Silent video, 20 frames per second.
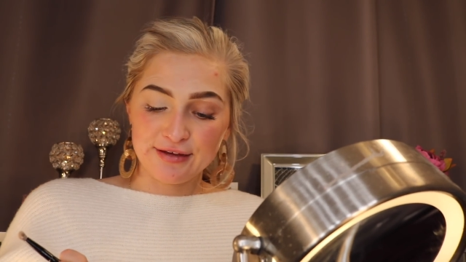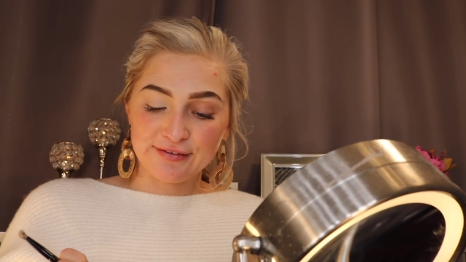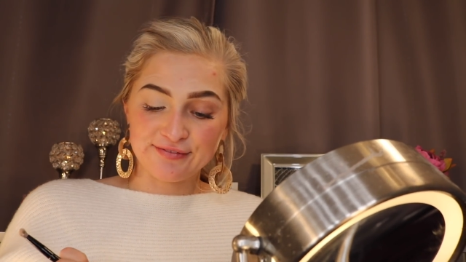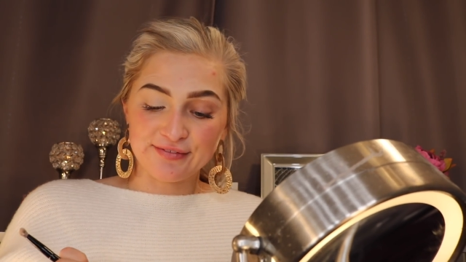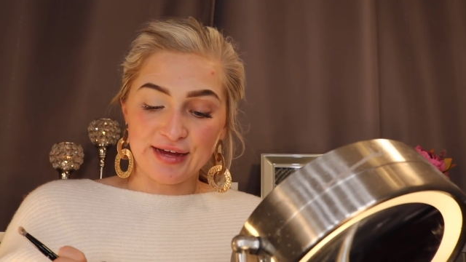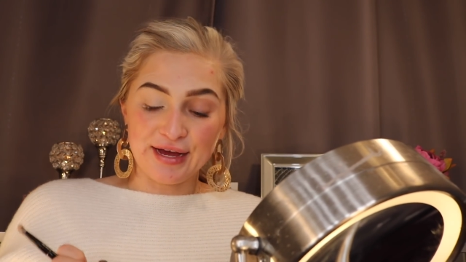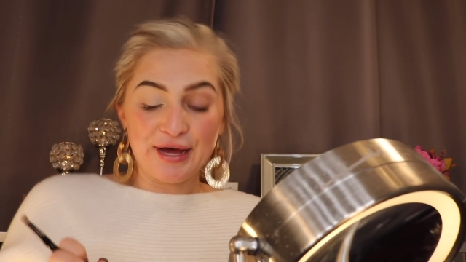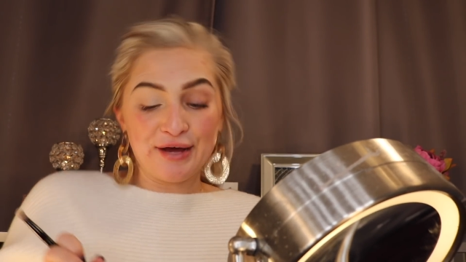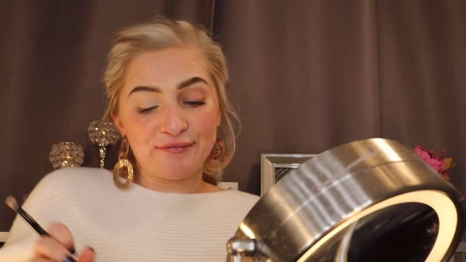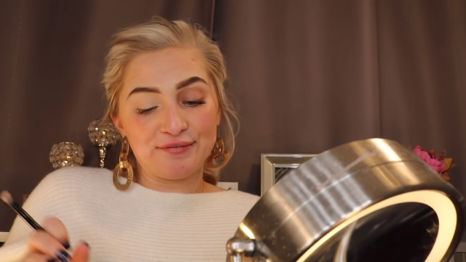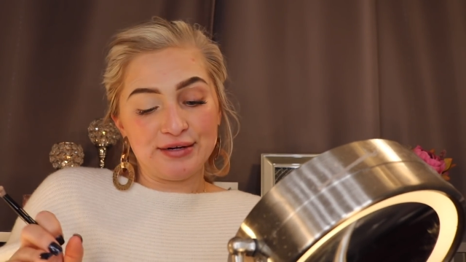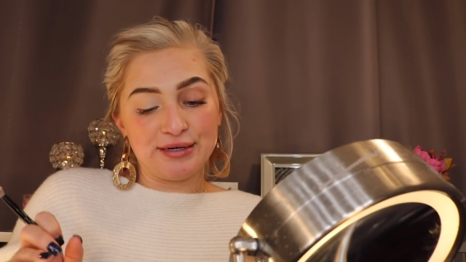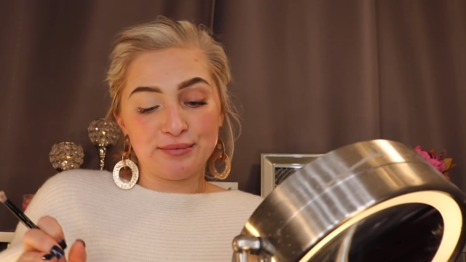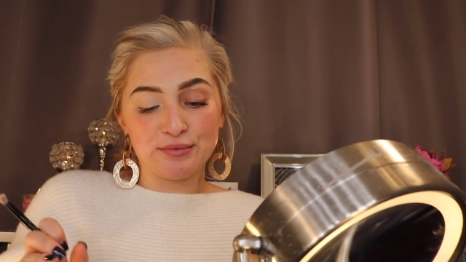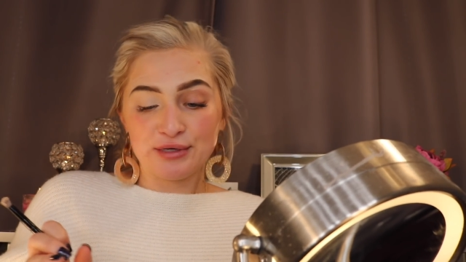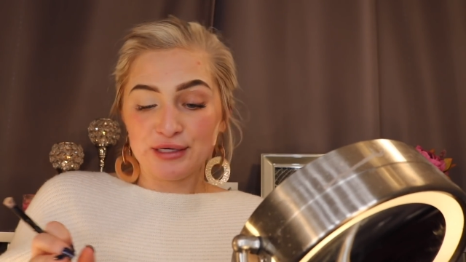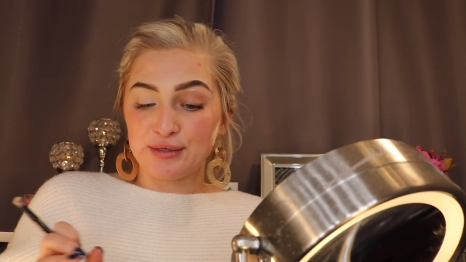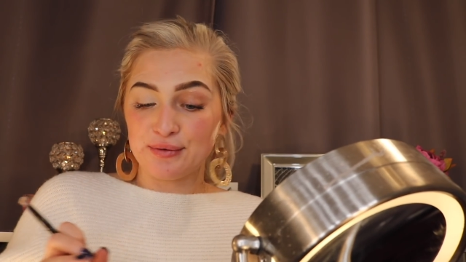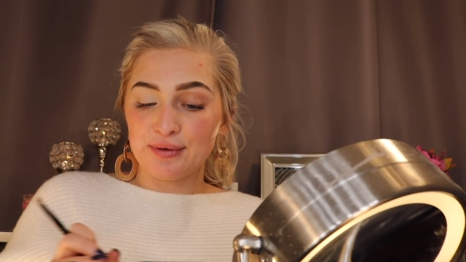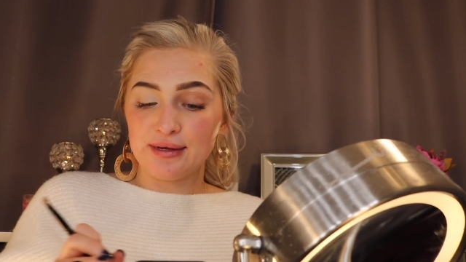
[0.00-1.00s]
if I have any
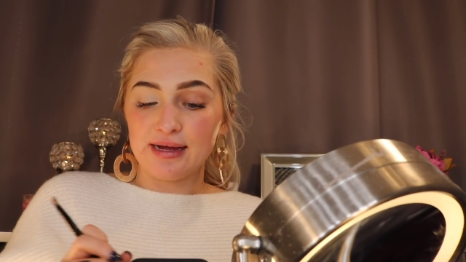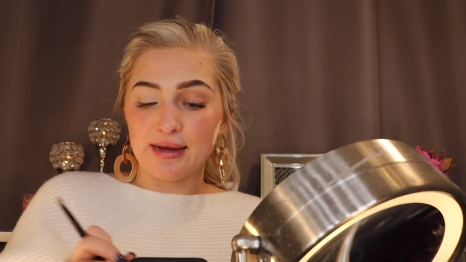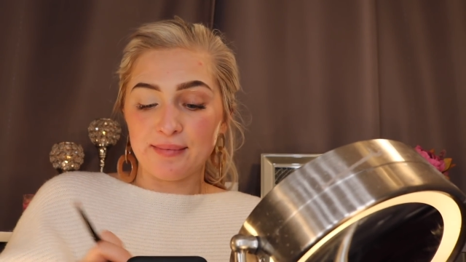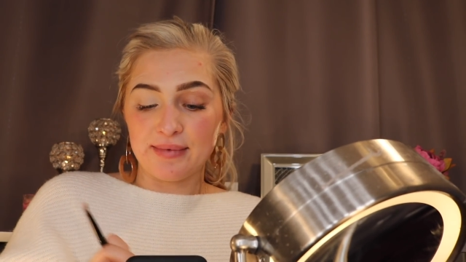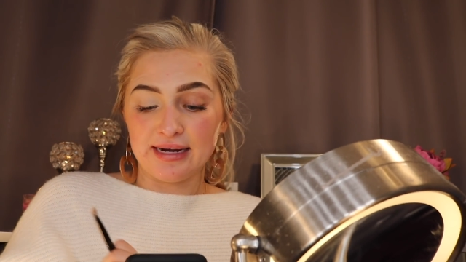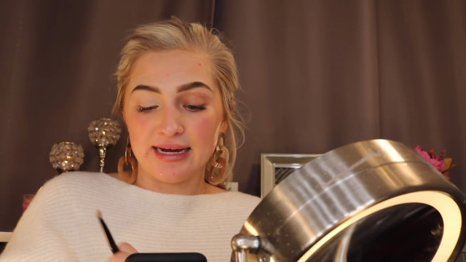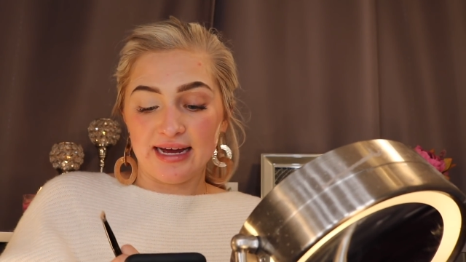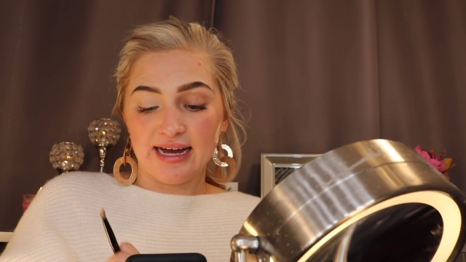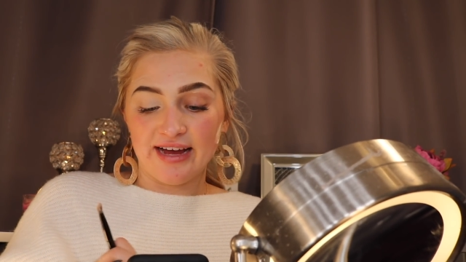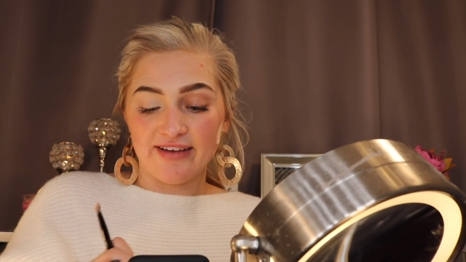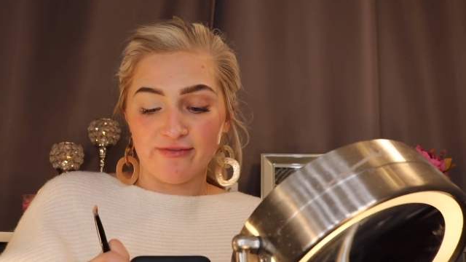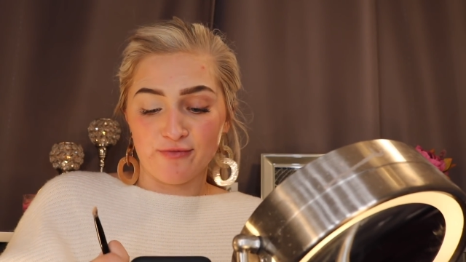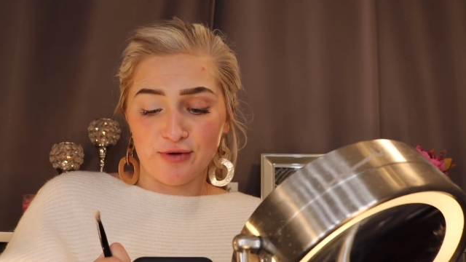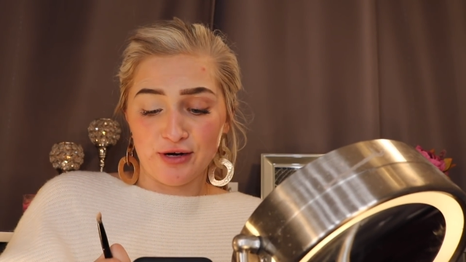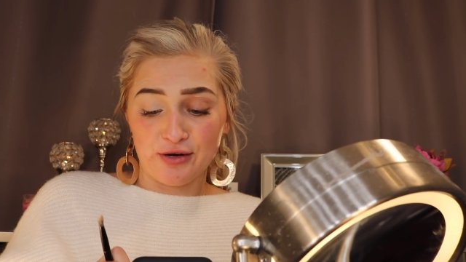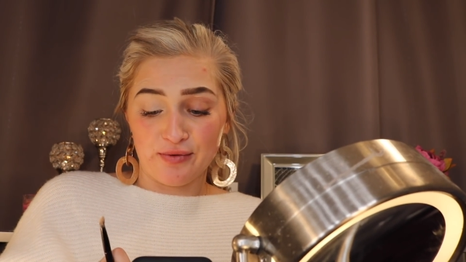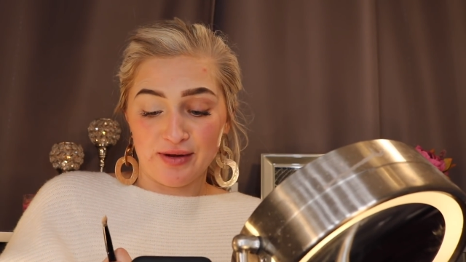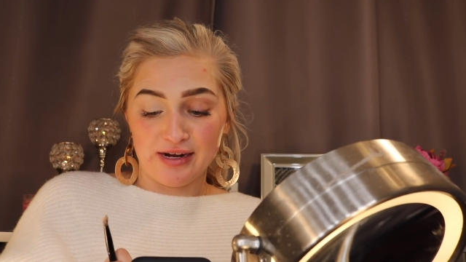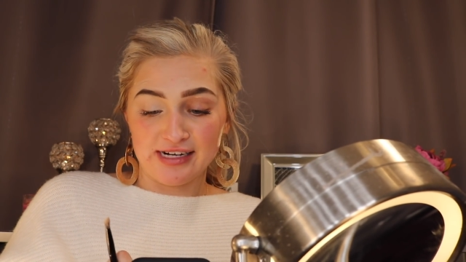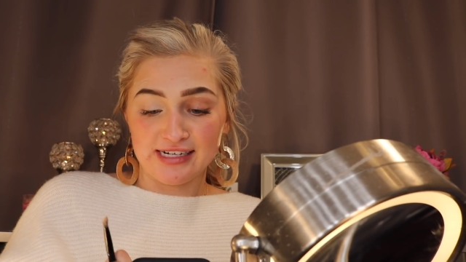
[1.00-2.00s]
more I have more
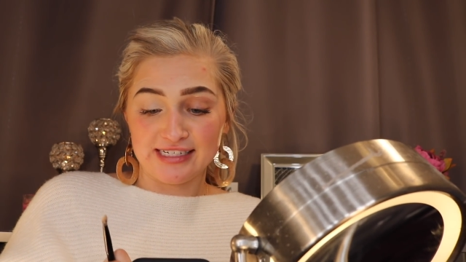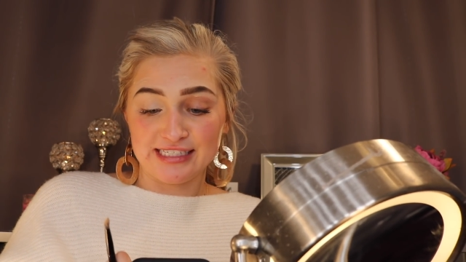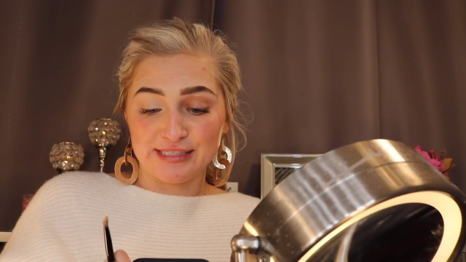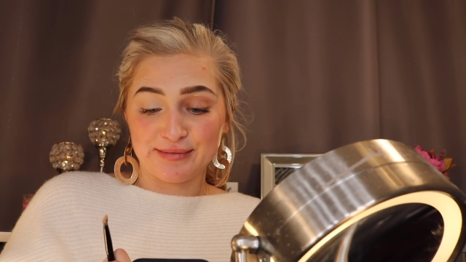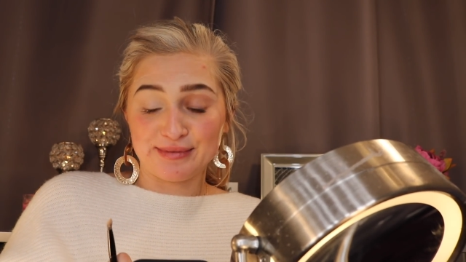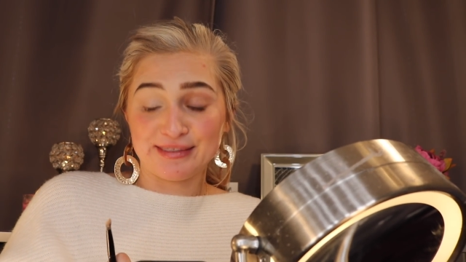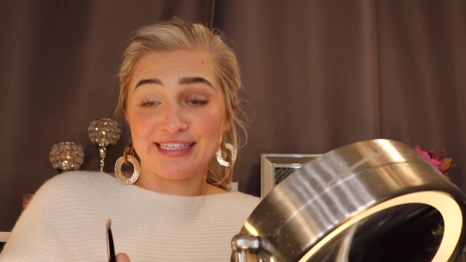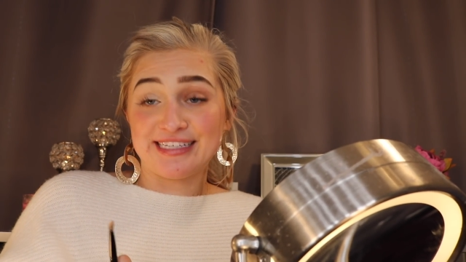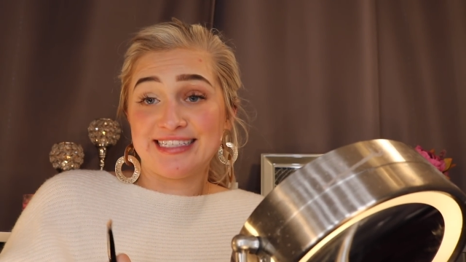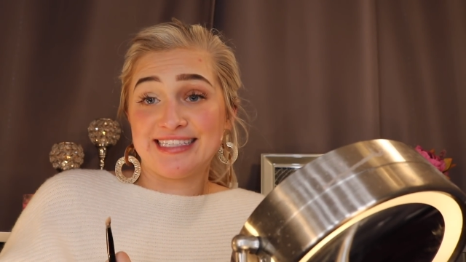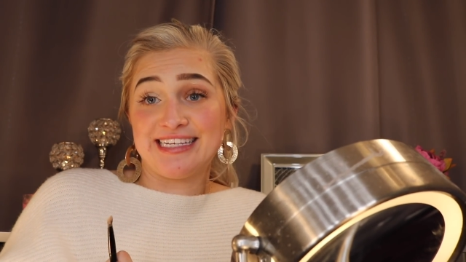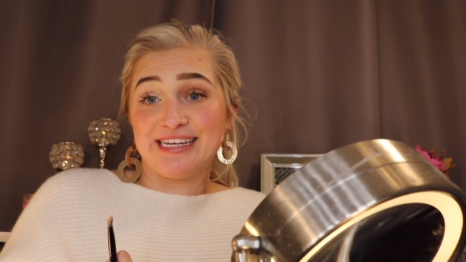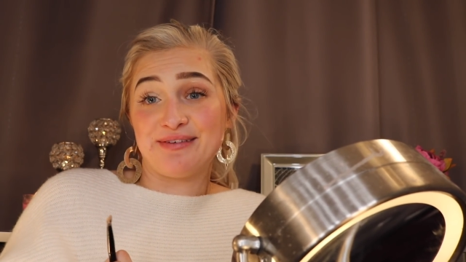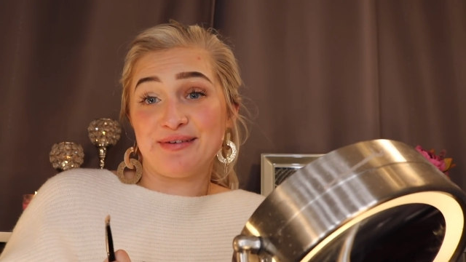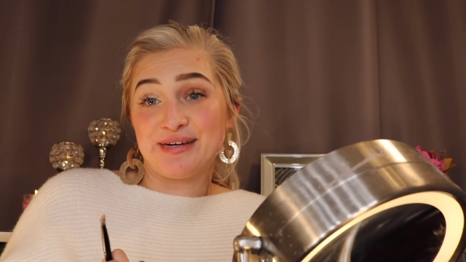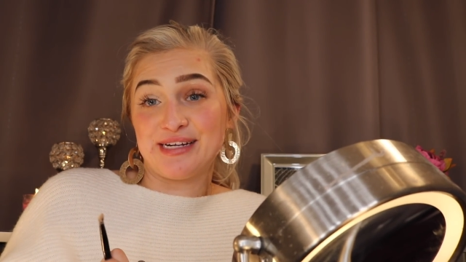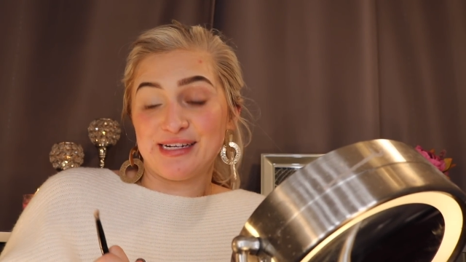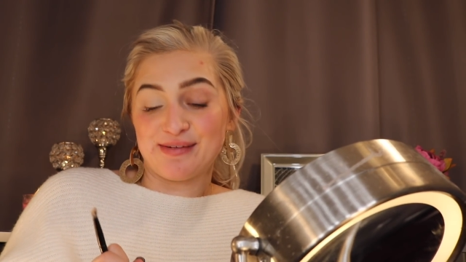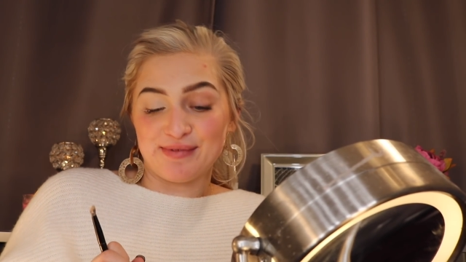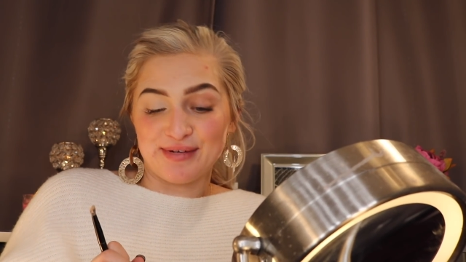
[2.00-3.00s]
questions, but let's see
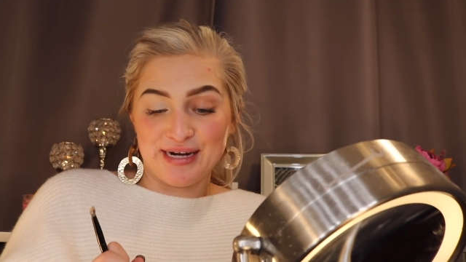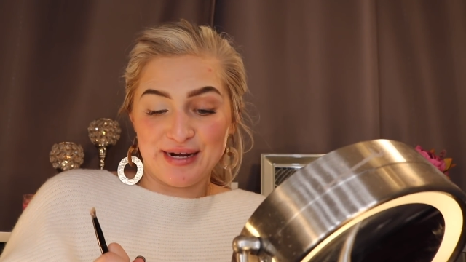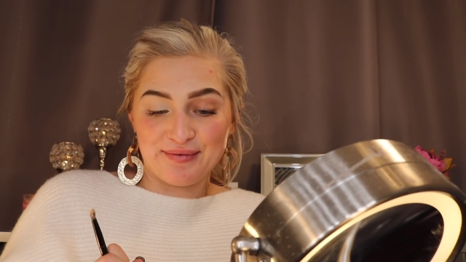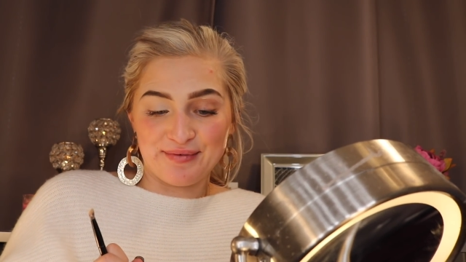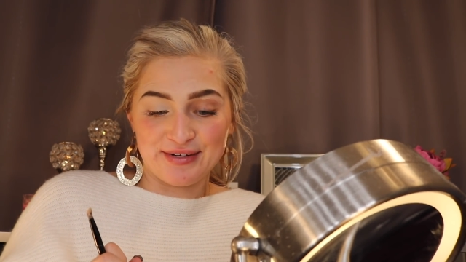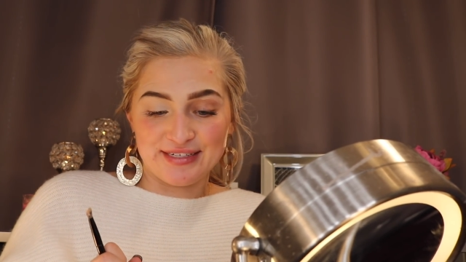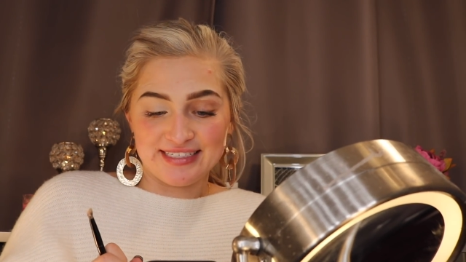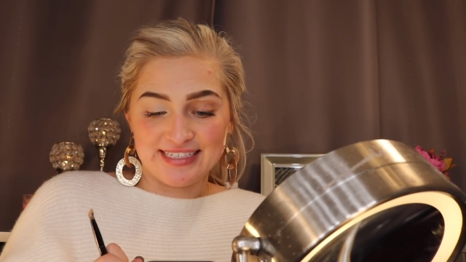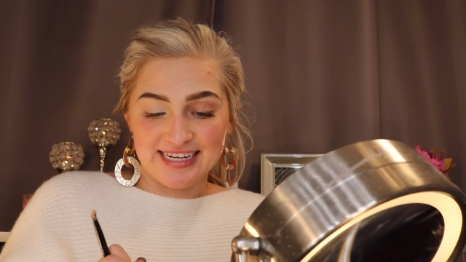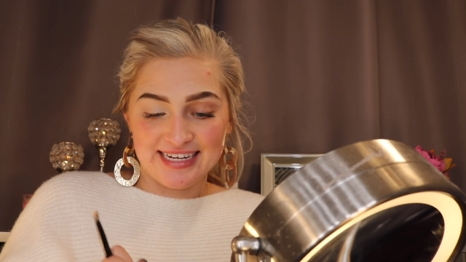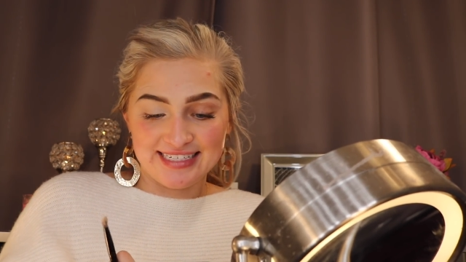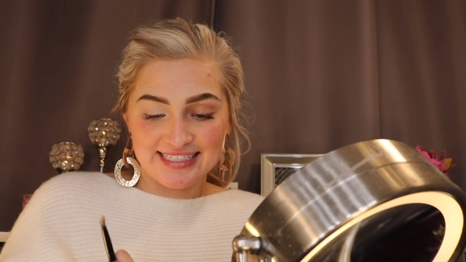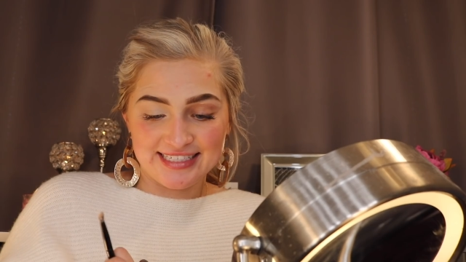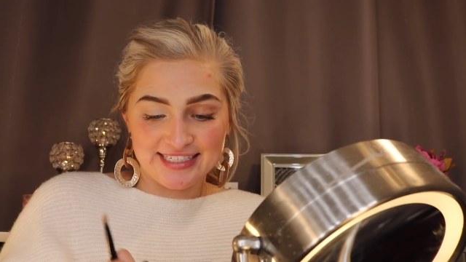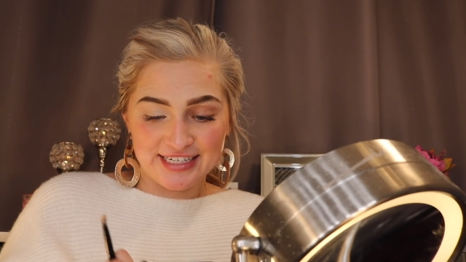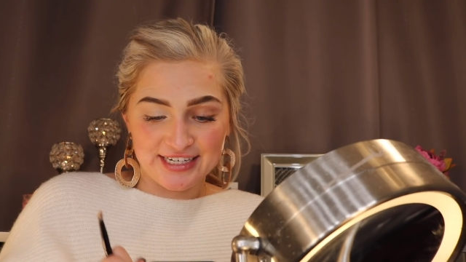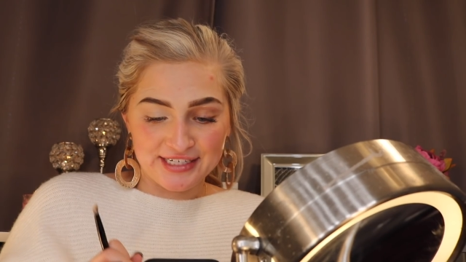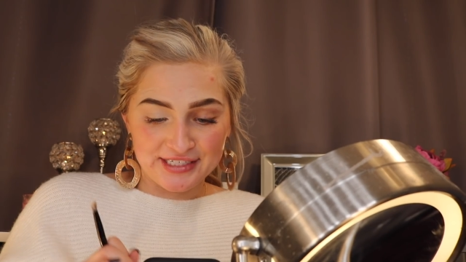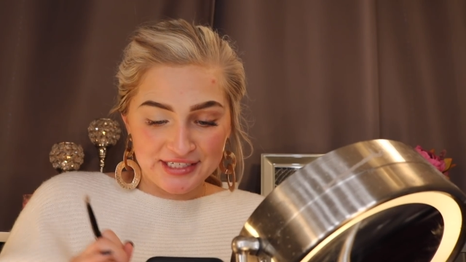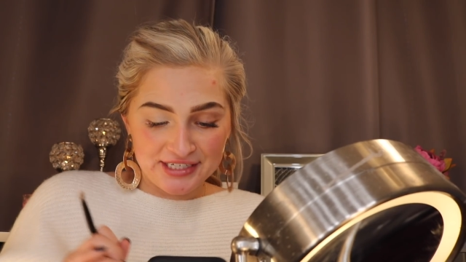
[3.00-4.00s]
which one I want to
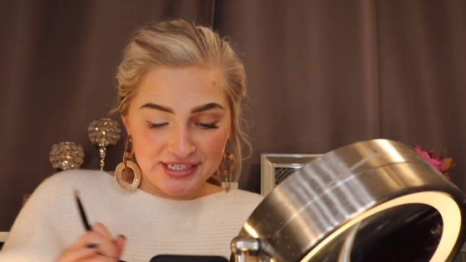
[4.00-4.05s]
answer.